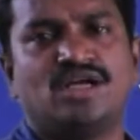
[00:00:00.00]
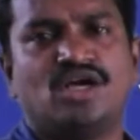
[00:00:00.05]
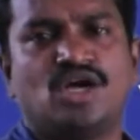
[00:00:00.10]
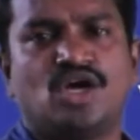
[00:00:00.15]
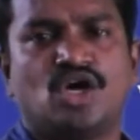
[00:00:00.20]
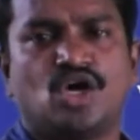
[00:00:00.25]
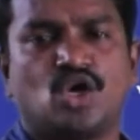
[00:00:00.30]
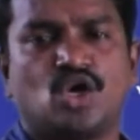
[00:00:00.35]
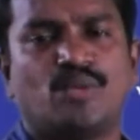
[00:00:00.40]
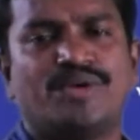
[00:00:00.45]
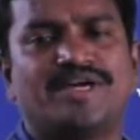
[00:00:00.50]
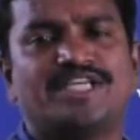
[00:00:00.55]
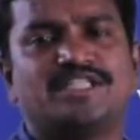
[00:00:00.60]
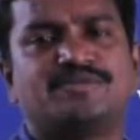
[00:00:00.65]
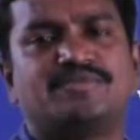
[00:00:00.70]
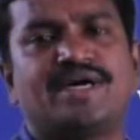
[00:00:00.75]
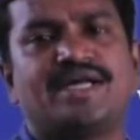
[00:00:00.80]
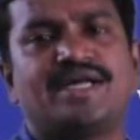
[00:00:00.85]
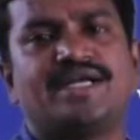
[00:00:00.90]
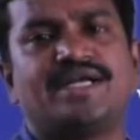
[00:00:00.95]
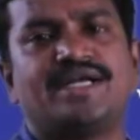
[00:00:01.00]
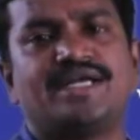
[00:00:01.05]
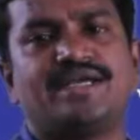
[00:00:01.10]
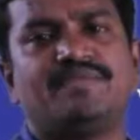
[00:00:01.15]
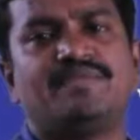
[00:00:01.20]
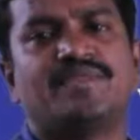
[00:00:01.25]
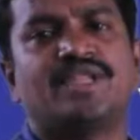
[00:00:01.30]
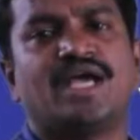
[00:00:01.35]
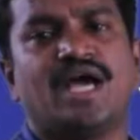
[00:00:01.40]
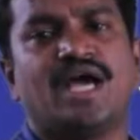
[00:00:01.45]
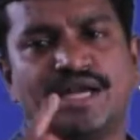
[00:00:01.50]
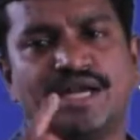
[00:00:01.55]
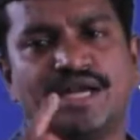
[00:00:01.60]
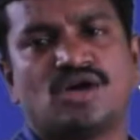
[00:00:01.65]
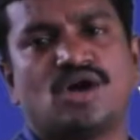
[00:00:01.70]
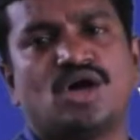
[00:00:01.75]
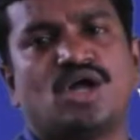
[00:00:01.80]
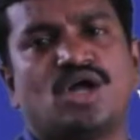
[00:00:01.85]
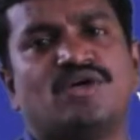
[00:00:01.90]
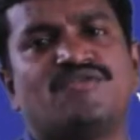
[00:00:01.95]
row wise parity and
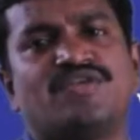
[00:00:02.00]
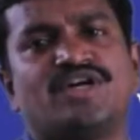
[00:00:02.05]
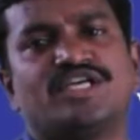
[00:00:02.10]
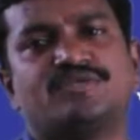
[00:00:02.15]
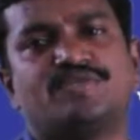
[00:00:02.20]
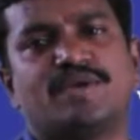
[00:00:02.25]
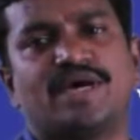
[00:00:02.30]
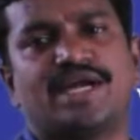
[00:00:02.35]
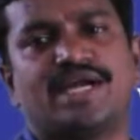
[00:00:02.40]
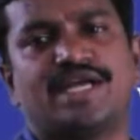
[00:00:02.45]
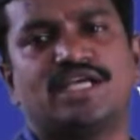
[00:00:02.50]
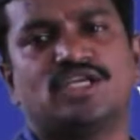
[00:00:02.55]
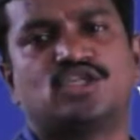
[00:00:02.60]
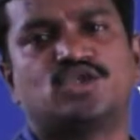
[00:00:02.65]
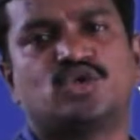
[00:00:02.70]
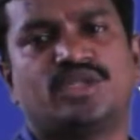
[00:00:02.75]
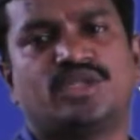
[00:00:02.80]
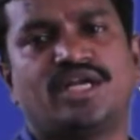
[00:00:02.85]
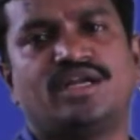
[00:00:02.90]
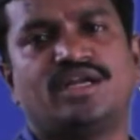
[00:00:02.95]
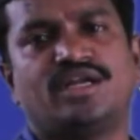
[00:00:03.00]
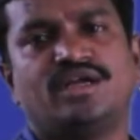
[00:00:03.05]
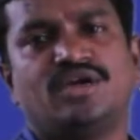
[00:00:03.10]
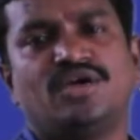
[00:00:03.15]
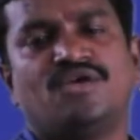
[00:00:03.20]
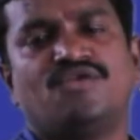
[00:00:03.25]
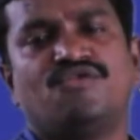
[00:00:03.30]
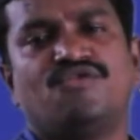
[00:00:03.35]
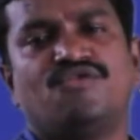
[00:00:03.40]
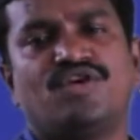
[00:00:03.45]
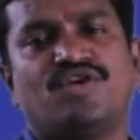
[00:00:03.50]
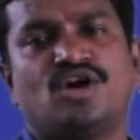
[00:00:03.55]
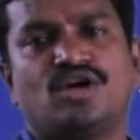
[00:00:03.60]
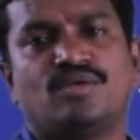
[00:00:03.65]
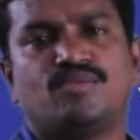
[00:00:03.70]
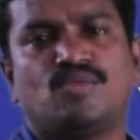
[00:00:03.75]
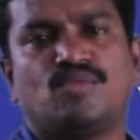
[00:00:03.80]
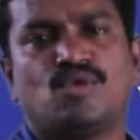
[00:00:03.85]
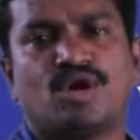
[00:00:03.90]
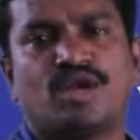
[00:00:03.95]
column wise parity, so that we
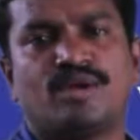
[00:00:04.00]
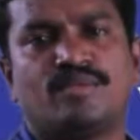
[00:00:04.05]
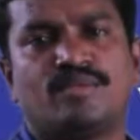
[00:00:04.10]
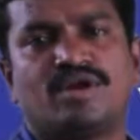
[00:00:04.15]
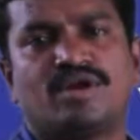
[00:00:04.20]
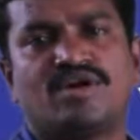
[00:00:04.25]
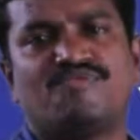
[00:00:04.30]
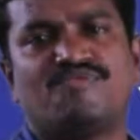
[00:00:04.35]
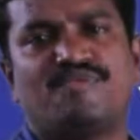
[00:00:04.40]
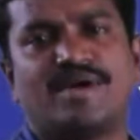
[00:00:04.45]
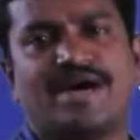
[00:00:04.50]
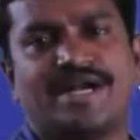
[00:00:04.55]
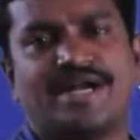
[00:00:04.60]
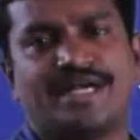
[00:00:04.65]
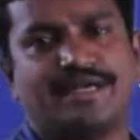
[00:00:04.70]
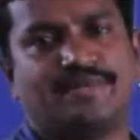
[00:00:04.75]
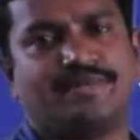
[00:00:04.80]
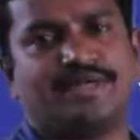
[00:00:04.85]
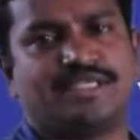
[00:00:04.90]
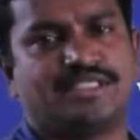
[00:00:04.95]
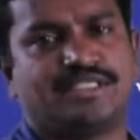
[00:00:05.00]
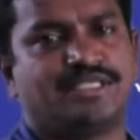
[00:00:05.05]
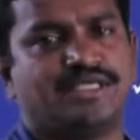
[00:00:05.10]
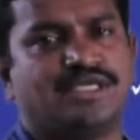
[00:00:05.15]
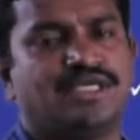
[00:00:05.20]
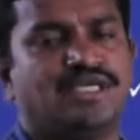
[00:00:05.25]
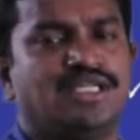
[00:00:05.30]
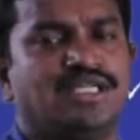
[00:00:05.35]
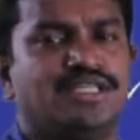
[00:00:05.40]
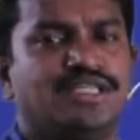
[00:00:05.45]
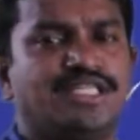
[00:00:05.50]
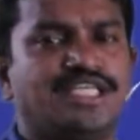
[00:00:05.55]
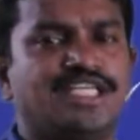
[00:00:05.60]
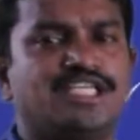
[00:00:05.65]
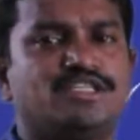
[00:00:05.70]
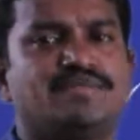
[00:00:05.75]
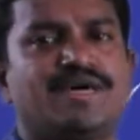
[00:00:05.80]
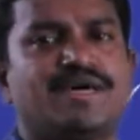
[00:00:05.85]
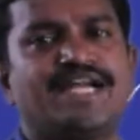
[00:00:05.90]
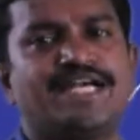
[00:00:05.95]
got more number of parity bits.
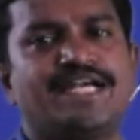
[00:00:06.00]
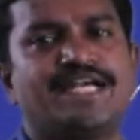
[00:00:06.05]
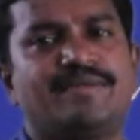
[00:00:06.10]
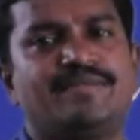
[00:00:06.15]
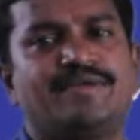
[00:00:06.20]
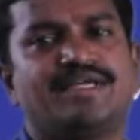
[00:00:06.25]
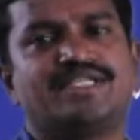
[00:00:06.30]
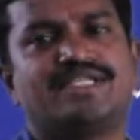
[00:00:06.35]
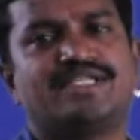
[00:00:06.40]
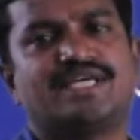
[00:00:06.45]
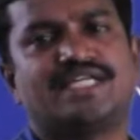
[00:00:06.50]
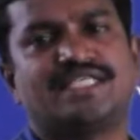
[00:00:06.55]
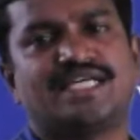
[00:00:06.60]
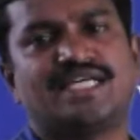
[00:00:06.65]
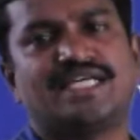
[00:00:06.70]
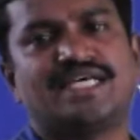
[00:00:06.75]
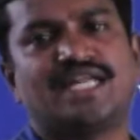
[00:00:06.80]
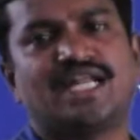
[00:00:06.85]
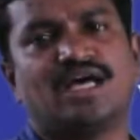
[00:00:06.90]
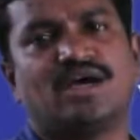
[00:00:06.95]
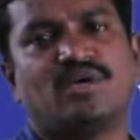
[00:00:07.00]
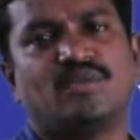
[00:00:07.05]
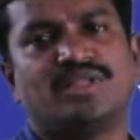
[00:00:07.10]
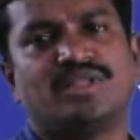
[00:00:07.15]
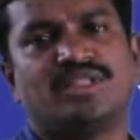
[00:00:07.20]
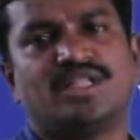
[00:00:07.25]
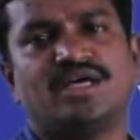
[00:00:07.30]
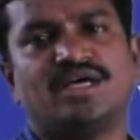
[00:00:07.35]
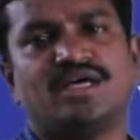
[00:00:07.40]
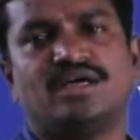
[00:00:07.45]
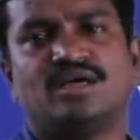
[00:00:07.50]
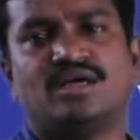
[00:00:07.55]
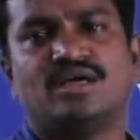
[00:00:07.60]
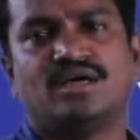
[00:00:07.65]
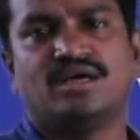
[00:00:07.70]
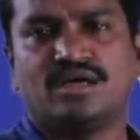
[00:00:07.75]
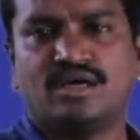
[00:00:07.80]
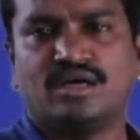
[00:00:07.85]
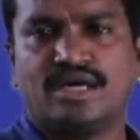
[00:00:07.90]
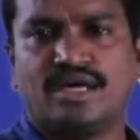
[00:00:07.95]
These parity bits are sent along with the
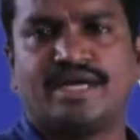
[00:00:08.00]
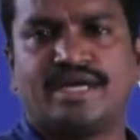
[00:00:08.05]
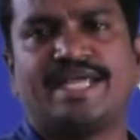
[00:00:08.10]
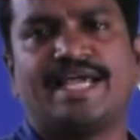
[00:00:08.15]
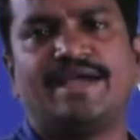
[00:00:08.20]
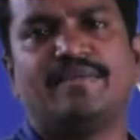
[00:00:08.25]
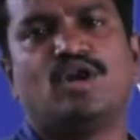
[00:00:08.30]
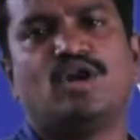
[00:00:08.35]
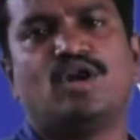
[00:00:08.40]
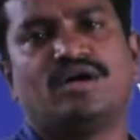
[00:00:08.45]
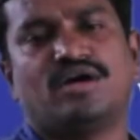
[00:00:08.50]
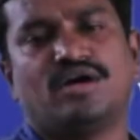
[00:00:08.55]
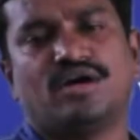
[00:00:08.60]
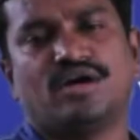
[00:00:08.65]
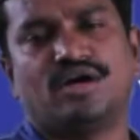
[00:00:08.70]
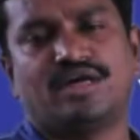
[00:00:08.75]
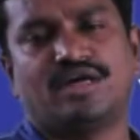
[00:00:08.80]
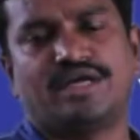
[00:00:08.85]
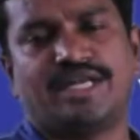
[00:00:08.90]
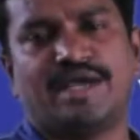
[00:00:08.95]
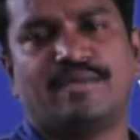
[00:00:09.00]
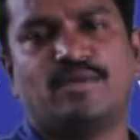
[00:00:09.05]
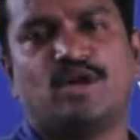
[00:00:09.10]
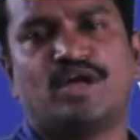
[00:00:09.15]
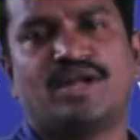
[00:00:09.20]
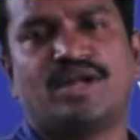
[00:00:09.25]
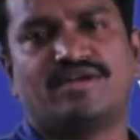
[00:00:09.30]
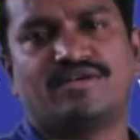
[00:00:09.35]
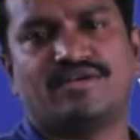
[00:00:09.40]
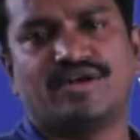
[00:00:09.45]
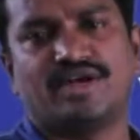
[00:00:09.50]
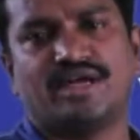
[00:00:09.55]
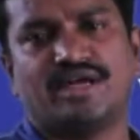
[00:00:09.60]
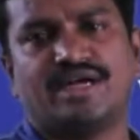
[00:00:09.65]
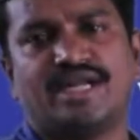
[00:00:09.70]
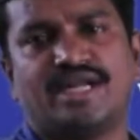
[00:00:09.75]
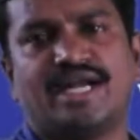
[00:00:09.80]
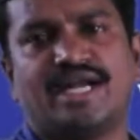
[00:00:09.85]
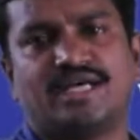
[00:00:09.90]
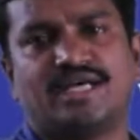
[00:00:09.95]
tabular
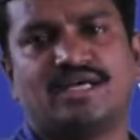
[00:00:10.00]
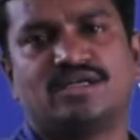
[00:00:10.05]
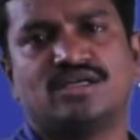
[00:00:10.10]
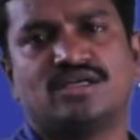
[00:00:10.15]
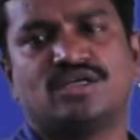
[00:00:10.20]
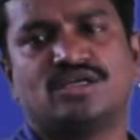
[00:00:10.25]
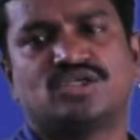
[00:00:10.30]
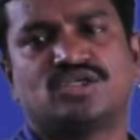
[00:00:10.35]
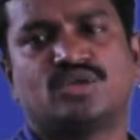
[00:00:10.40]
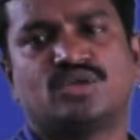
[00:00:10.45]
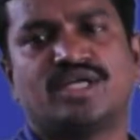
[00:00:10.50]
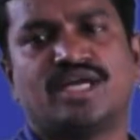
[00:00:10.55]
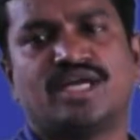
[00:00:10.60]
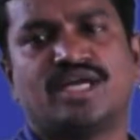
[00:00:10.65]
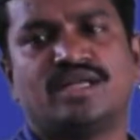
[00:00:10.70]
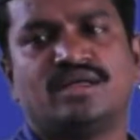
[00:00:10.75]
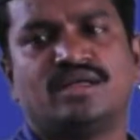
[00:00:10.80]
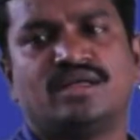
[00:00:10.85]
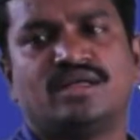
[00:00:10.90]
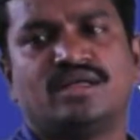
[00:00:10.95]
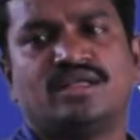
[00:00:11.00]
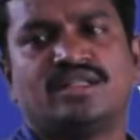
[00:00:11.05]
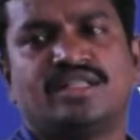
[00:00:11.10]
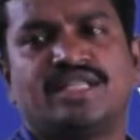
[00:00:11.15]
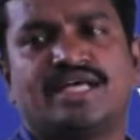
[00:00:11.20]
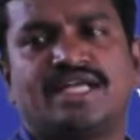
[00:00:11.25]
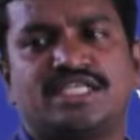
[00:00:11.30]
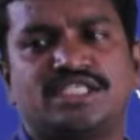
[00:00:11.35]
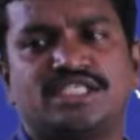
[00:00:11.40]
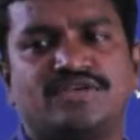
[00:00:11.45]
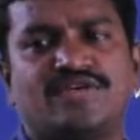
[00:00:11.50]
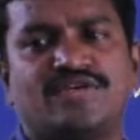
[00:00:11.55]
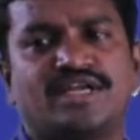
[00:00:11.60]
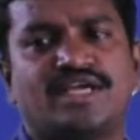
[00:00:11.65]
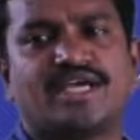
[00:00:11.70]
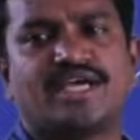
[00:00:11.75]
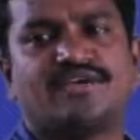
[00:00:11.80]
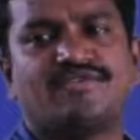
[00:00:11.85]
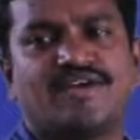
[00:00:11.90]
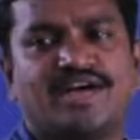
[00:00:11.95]
data, so that the receiver
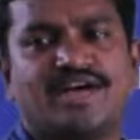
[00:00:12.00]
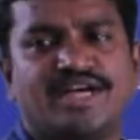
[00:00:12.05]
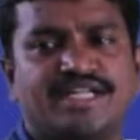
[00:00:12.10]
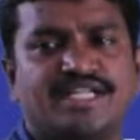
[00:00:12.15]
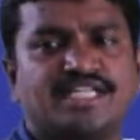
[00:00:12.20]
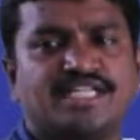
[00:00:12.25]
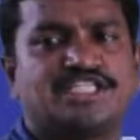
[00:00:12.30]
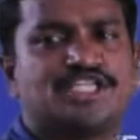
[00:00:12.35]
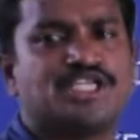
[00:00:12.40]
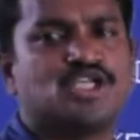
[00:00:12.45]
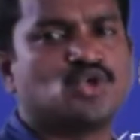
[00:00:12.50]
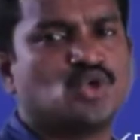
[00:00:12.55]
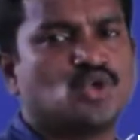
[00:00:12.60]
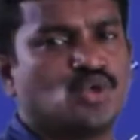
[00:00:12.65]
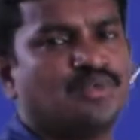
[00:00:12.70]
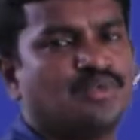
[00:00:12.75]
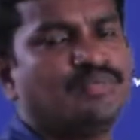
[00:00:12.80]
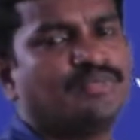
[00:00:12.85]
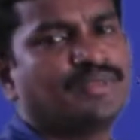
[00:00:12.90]
can find the syndrome.